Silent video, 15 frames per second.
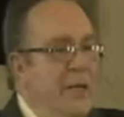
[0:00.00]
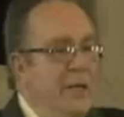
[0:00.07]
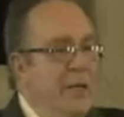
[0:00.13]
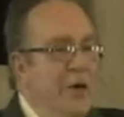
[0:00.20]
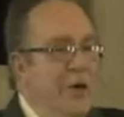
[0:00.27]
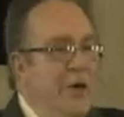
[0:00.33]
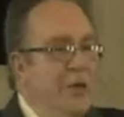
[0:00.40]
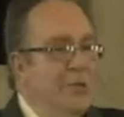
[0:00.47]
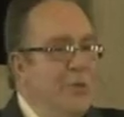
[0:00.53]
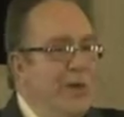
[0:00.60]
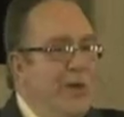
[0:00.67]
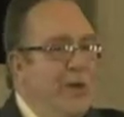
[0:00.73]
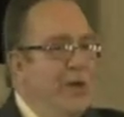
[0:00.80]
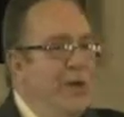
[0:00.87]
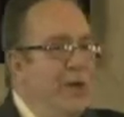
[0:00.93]
Because we
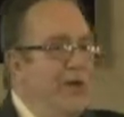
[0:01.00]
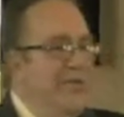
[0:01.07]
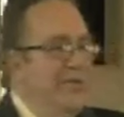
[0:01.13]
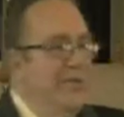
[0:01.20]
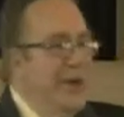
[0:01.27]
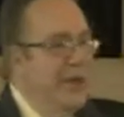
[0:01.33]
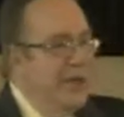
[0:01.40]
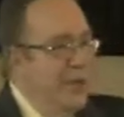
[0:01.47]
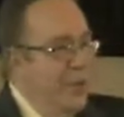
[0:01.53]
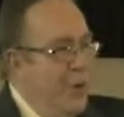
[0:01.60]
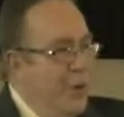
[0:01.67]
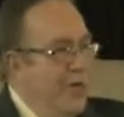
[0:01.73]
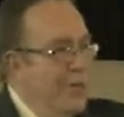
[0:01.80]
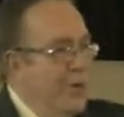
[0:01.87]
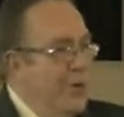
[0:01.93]
know that everybody in
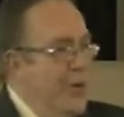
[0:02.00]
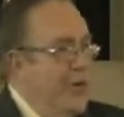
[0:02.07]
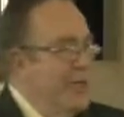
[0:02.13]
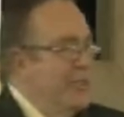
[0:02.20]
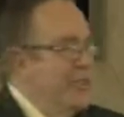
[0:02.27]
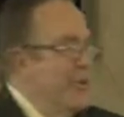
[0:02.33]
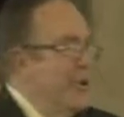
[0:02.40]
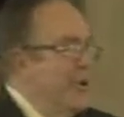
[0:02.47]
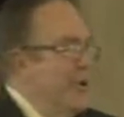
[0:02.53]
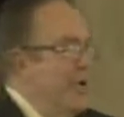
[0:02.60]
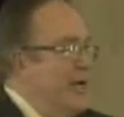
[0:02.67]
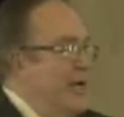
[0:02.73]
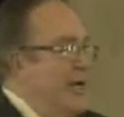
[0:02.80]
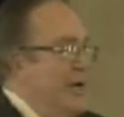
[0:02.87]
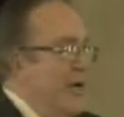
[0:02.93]
whatever religion they're
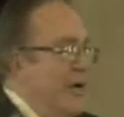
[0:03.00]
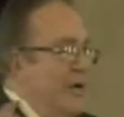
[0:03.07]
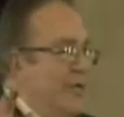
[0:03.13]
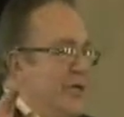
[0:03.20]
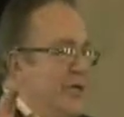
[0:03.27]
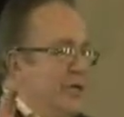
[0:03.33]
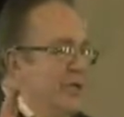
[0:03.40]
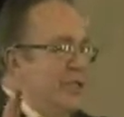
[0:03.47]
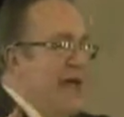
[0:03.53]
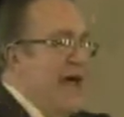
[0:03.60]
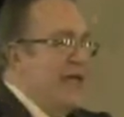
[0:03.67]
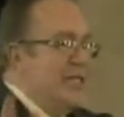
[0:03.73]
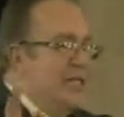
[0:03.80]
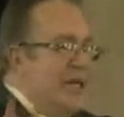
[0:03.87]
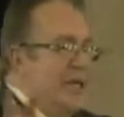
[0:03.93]
in are in the
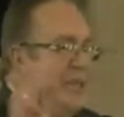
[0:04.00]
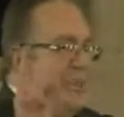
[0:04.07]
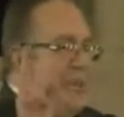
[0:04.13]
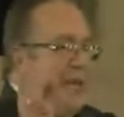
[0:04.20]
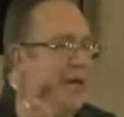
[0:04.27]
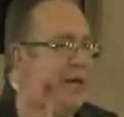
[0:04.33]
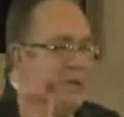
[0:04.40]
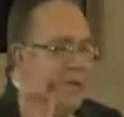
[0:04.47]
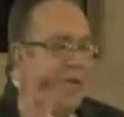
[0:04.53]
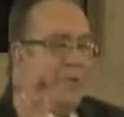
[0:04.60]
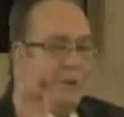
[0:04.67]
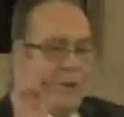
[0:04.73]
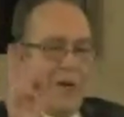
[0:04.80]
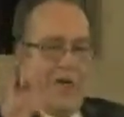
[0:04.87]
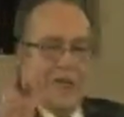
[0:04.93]
exact same
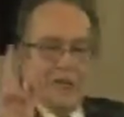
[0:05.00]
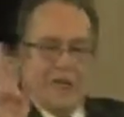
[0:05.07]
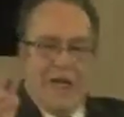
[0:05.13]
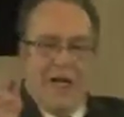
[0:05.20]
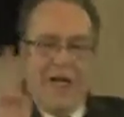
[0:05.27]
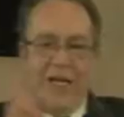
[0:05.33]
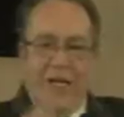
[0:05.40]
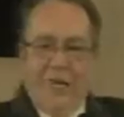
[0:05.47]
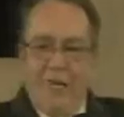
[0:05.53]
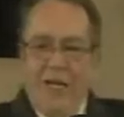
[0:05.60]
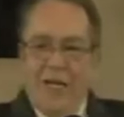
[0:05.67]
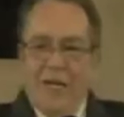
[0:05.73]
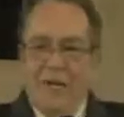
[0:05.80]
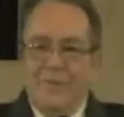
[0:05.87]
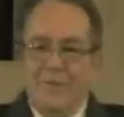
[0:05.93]
place they need to
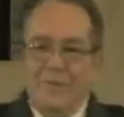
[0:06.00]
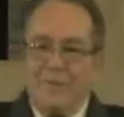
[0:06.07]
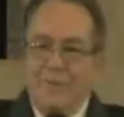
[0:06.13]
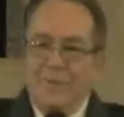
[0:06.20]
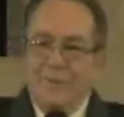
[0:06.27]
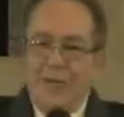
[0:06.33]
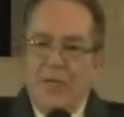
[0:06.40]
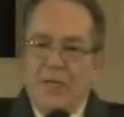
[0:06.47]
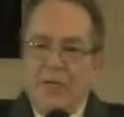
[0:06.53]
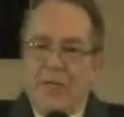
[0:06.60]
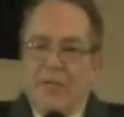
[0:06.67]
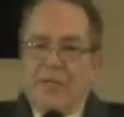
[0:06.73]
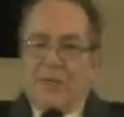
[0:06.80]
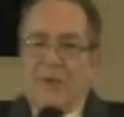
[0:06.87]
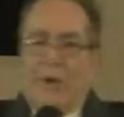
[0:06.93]
be in.
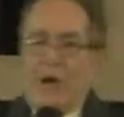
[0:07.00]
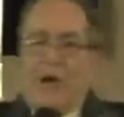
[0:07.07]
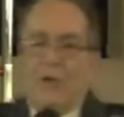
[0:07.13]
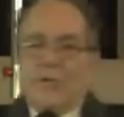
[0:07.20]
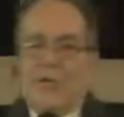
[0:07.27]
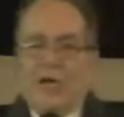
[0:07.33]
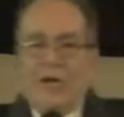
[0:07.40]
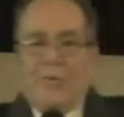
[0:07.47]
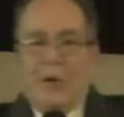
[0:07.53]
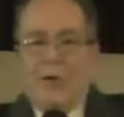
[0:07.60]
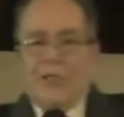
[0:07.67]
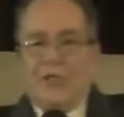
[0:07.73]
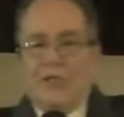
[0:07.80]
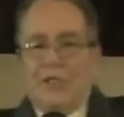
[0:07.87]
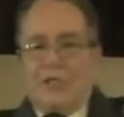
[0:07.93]
So our
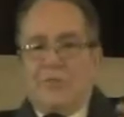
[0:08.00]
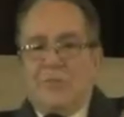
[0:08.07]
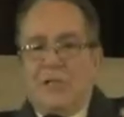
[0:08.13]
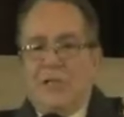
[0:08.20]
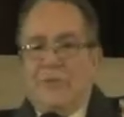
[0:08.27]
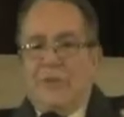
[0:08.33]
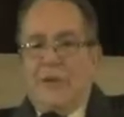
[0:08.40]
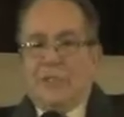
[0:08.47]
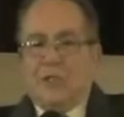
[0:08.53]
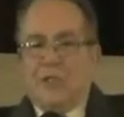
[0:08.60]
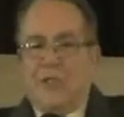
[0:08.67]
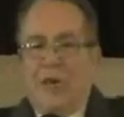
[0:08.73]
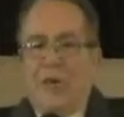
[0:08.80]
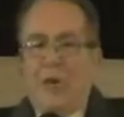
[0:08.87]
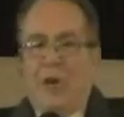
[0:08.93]
celebration is to be the best
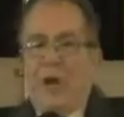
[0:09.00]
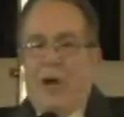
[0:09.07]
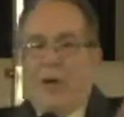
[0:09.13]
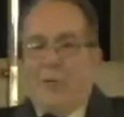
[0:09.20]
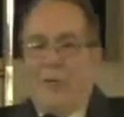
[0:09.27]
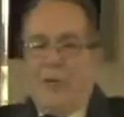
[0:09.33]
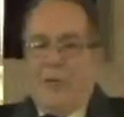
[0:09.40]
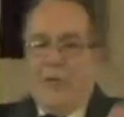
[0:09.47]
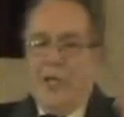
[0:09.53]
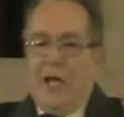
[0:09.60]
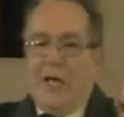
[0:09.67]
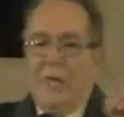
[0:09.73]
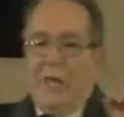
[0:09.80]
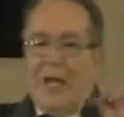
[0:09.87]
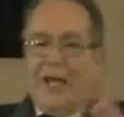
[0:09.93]
we know how to be
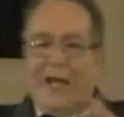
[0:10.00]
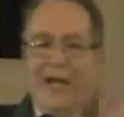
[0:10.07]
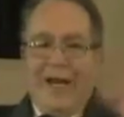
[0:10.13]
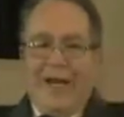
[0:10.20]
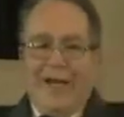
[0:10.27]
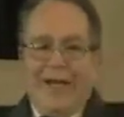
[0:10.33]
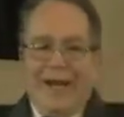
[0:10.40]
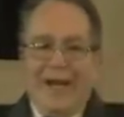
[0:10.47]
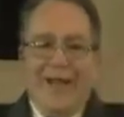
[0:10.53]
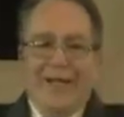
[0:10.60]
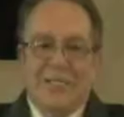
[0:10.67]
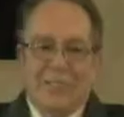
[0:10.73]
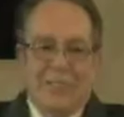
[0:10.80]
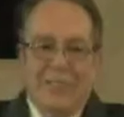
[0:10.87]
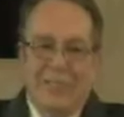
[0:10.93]
without making anything
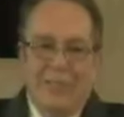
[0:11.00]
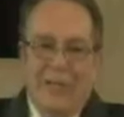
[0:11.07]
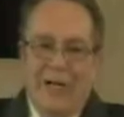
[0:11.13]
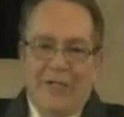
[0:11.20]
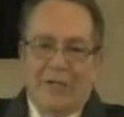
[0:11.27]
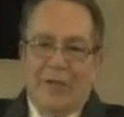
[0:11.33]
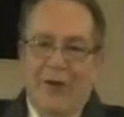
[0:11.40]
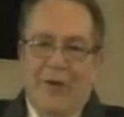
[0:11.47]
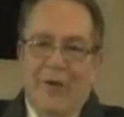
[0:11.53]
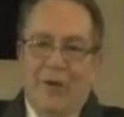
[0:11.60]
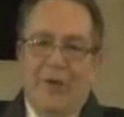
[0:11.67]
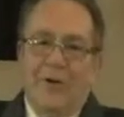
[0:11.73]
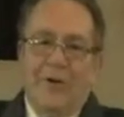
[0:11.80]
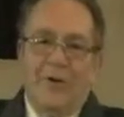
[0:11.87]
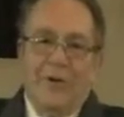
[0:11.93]
less than the best in
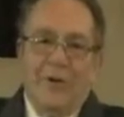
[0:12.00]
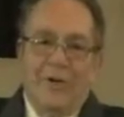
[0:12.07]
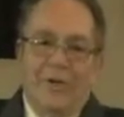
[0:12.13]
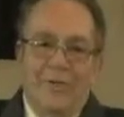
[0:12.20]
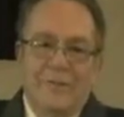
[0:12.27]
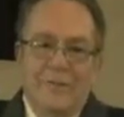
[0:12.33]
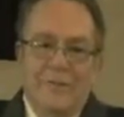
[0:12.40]
order to do it.